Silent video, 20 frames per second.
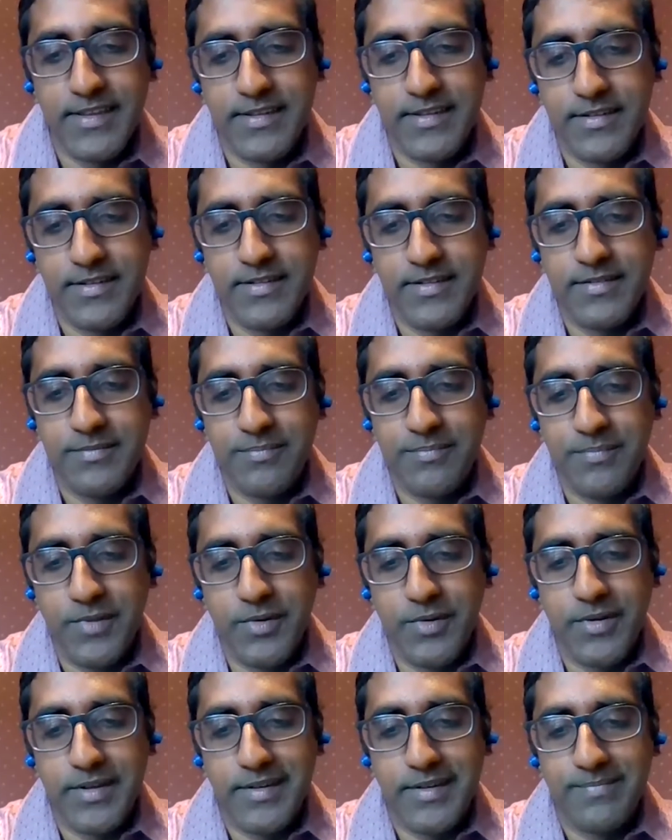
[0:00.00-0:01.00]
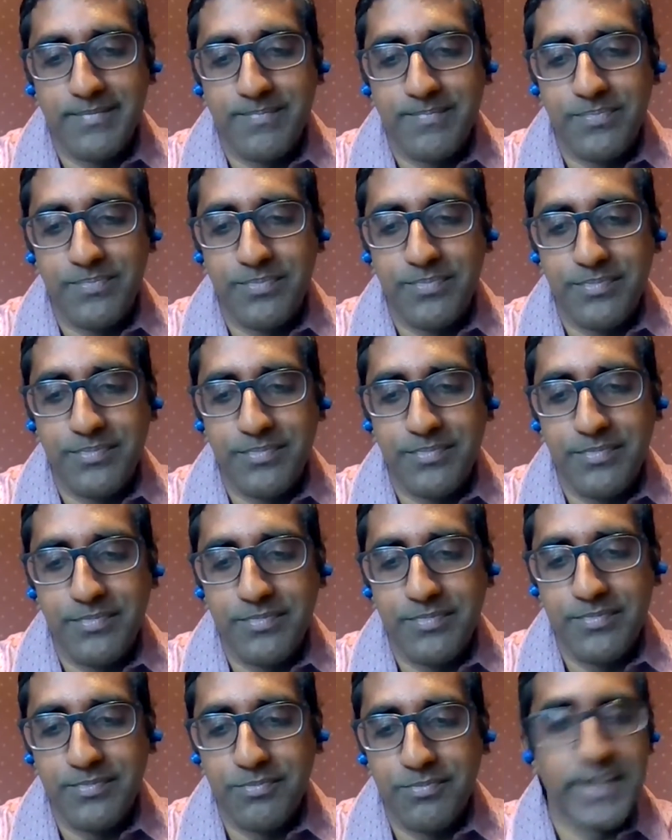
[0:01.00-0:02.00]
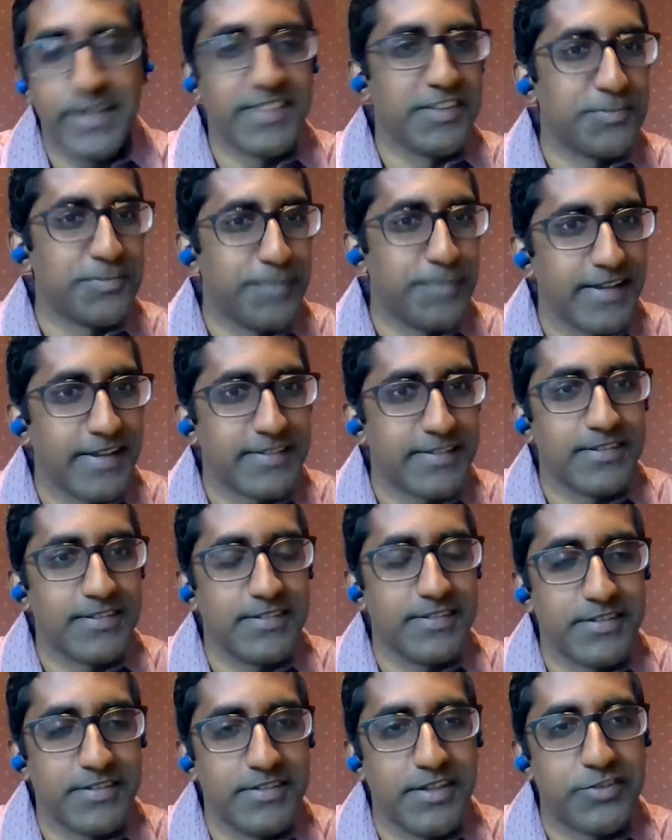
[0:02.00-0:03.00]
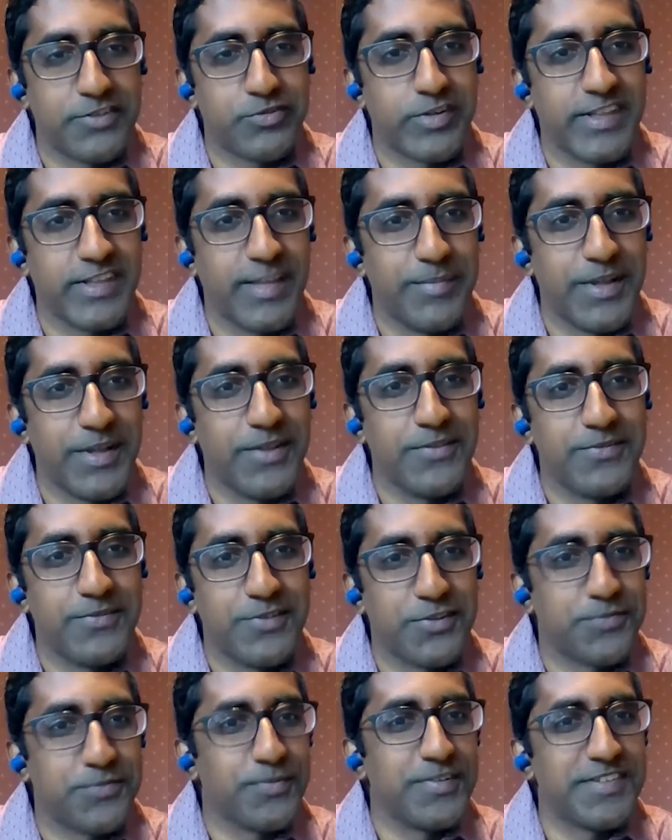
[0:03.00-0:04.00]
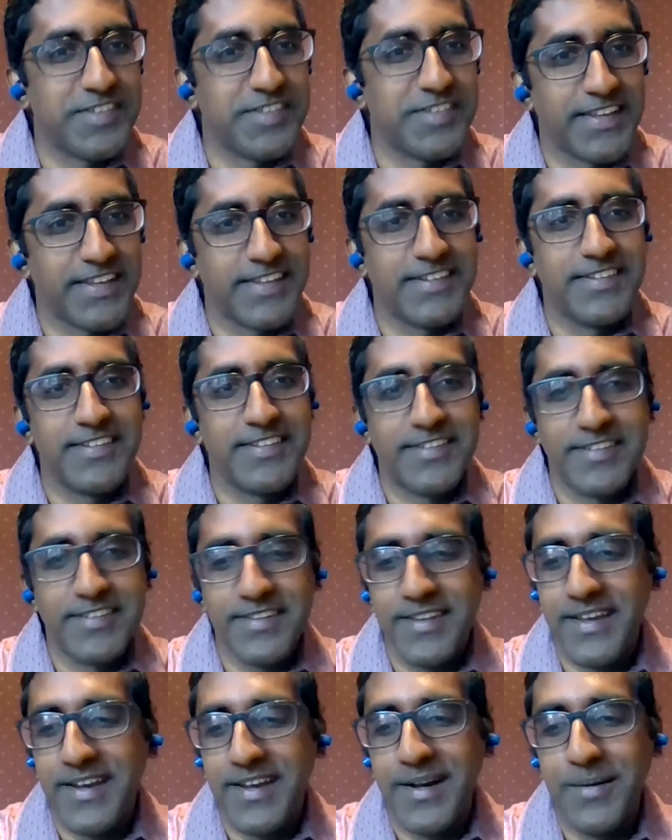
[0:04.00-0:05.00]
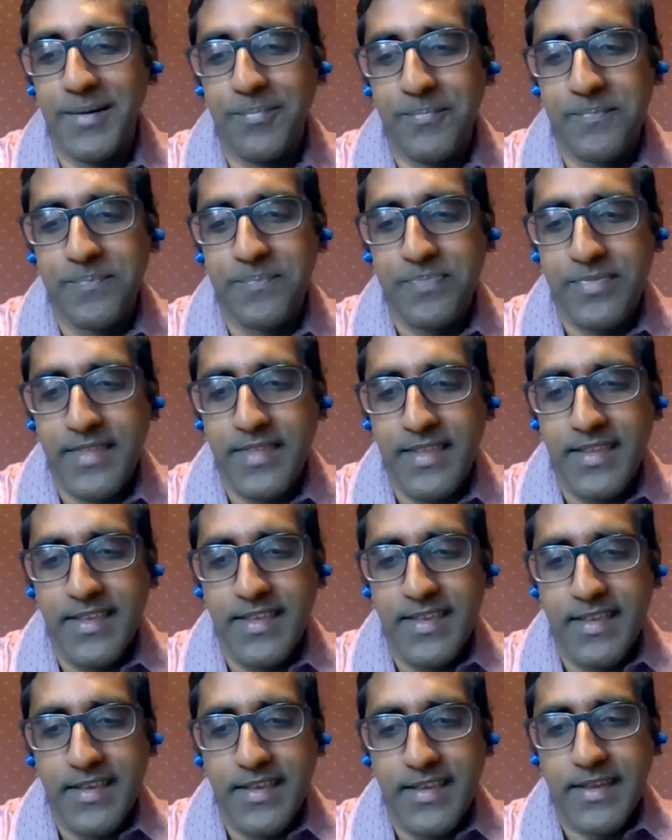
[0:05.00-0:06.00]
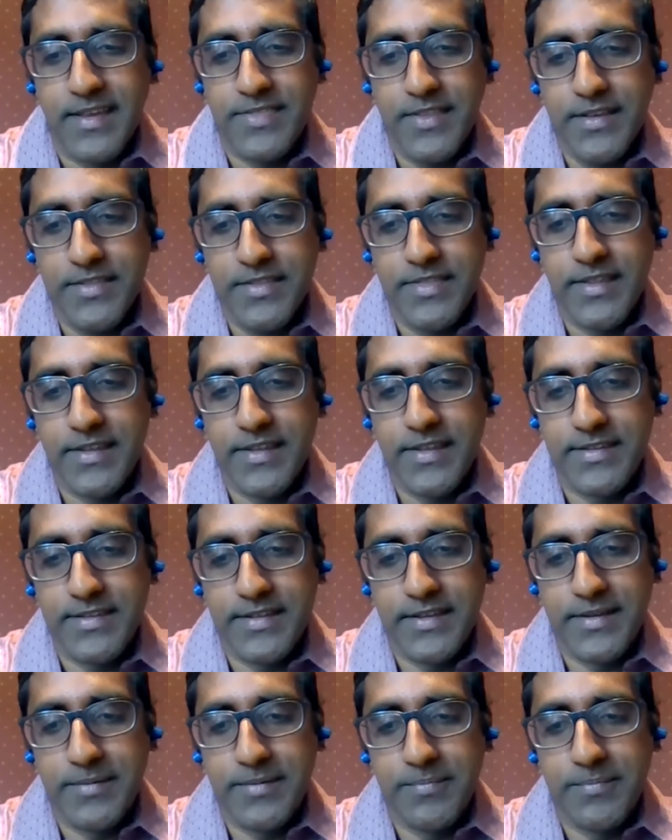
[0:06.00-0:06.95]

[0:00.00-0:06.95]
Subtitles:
And, you know, bringing this back to industrial ML just for a second, I think that